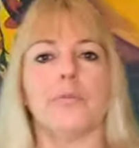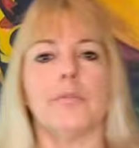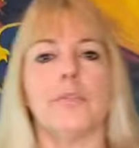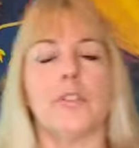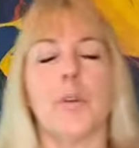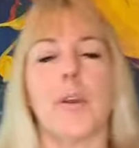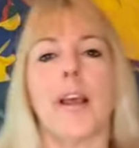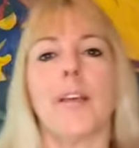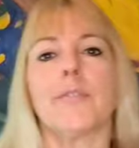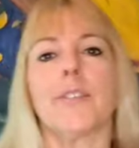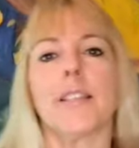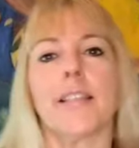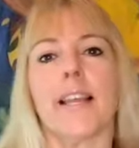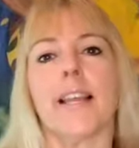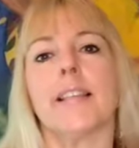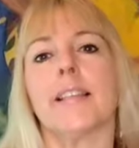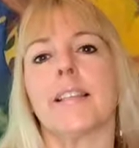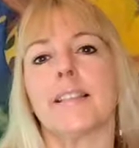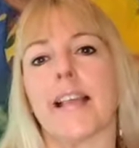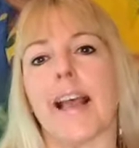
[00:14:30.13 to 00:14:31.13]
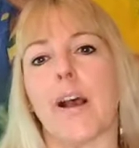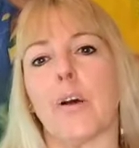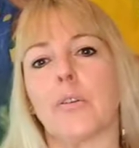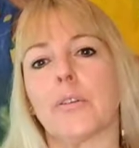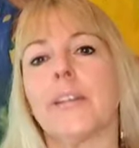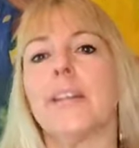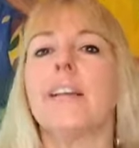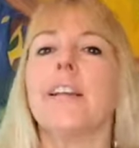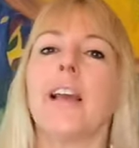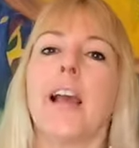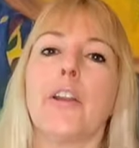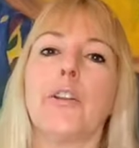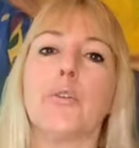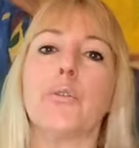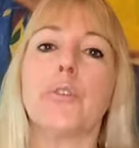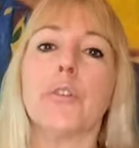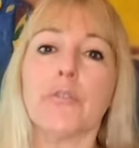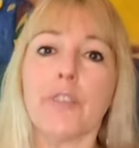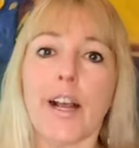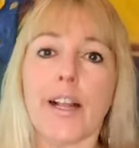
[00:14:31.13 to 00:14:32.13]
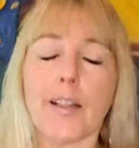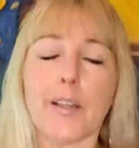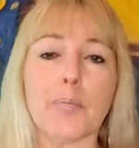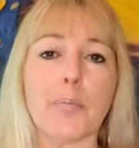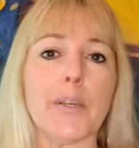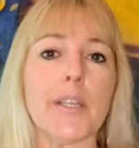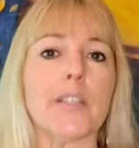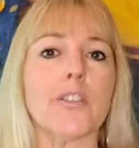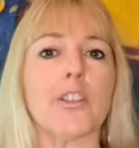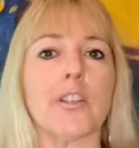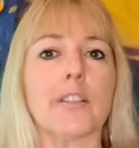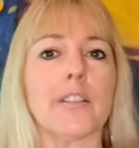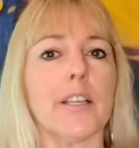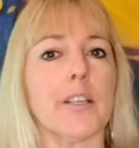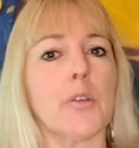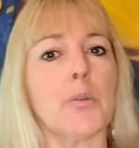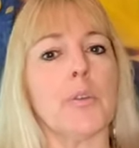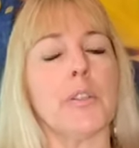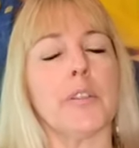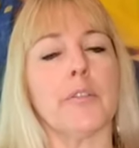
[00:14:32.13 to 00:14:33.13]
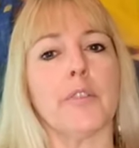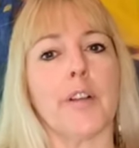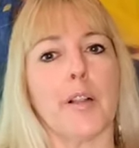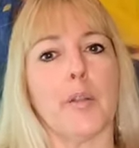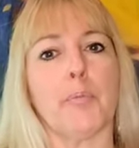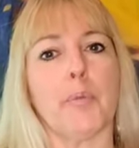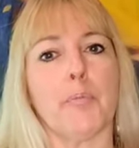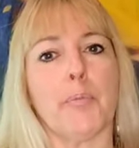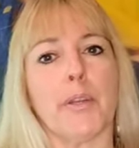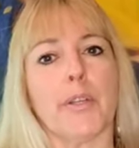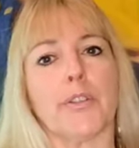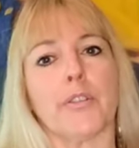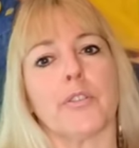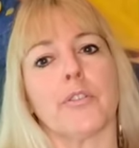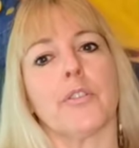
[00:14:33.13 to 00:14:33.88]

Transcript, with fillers: you have to take this out and you develop it just like you would develop a picture.